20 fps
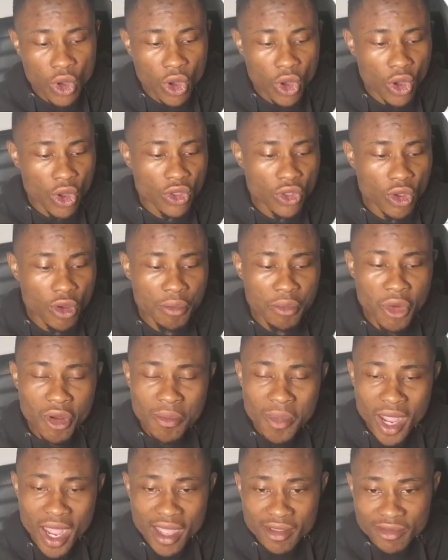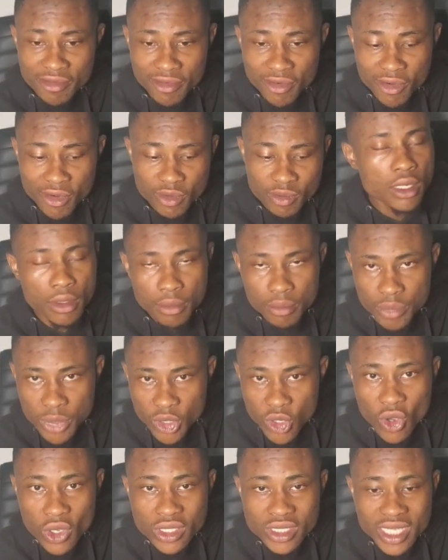on your mobile phone,
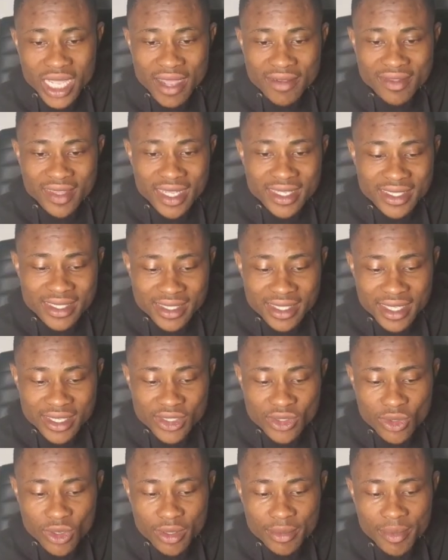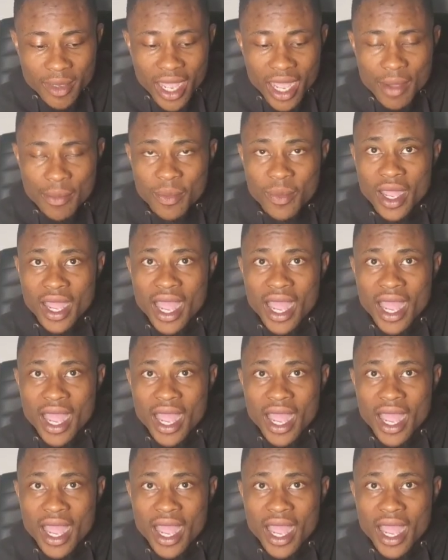because after this desktop app,